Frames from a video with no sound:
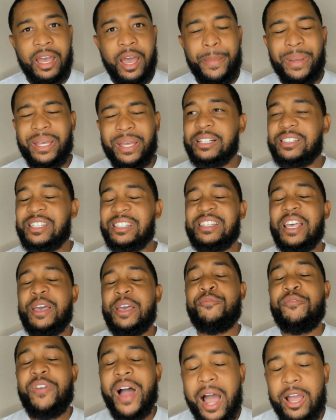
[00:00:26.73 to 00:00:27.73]
Because it's
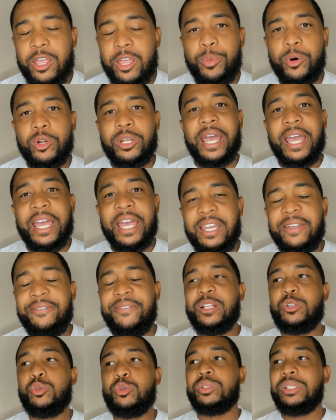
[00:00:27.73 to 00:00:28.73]
invaluable that
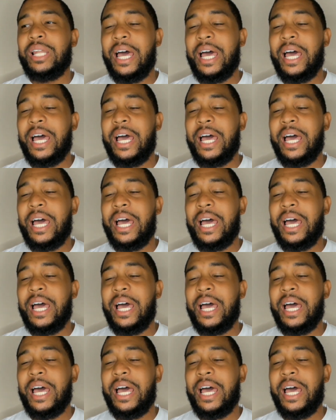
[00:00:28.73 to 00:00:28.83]
individuals